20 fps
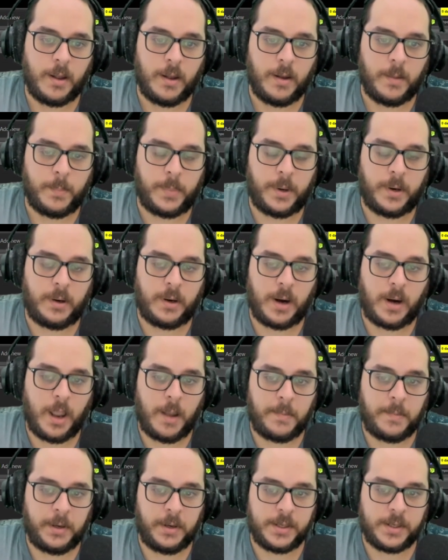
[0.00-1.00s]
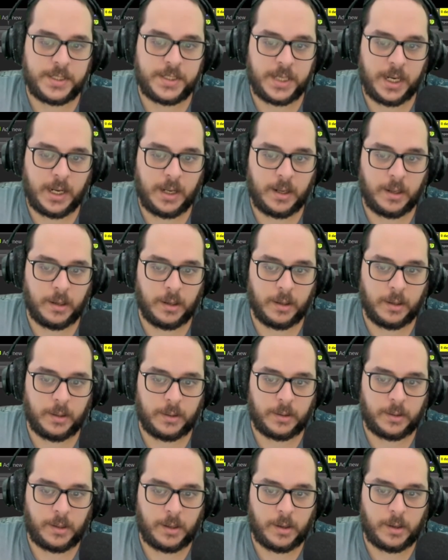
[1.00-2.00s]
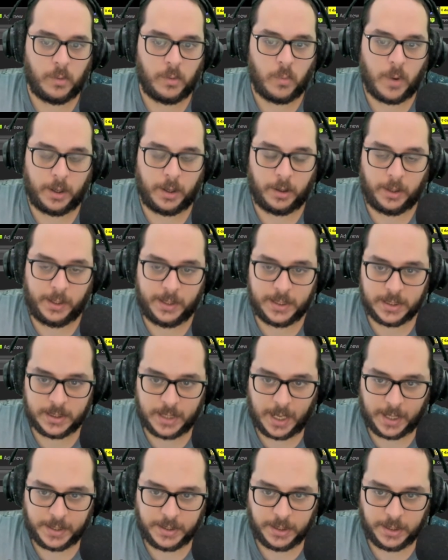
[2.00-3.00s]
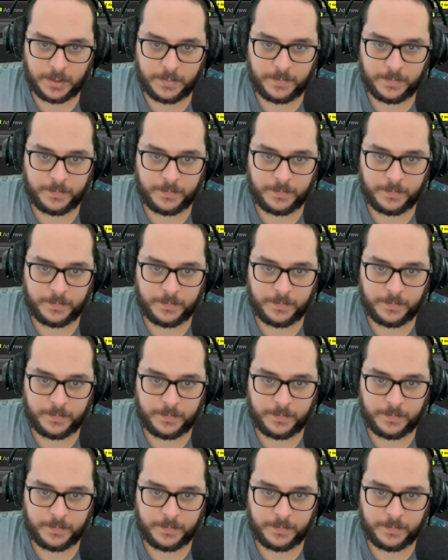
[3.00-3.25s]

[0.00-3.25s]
per every single one in dyslexia.